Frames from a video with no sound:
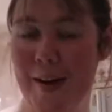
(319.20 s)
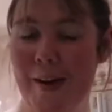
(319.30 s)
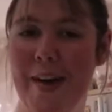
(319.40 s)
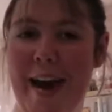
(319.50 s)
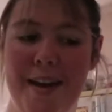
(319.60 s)

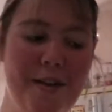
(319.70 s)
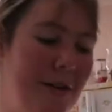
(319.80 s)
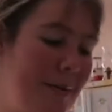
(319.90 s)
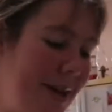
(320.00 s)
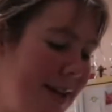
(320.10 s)
Okay, so
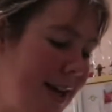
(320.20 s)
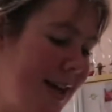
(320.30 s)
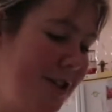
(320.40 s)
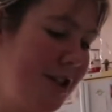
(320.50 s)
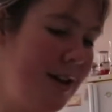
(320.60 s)
I'm in the
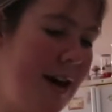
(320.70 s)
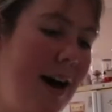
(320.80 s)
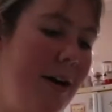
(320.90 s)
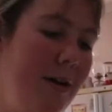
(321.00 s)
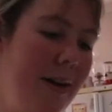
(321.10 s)
kitchen
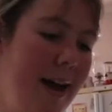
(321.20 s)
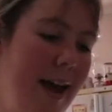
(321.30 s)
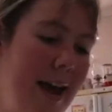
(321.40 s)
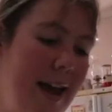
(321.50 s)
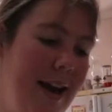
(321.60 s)
now
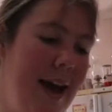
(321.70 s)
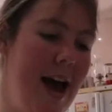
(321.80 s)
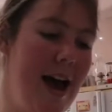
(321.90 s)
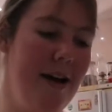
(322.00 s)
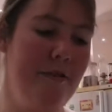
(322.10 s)
and
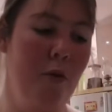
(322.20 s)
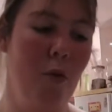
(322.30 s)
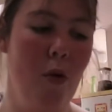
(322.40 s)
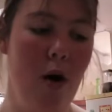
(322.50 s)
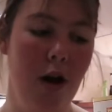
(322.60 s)

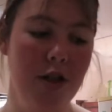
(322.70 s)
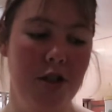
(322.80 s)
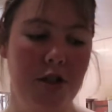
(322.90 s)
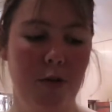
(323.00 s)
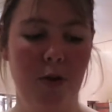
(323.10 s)
I've
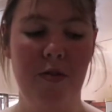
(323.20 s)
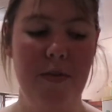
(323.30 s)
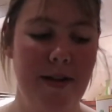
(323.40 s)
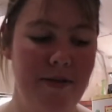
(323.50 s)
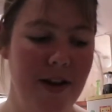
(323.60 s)
washed all of
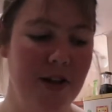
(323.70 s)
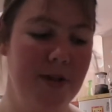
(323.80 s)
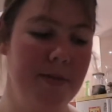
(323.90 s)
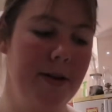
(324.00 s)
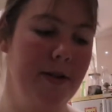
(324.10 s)
my
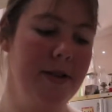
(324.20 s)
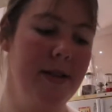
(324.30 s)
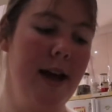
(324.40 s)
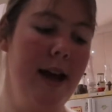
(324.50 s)
vegetables,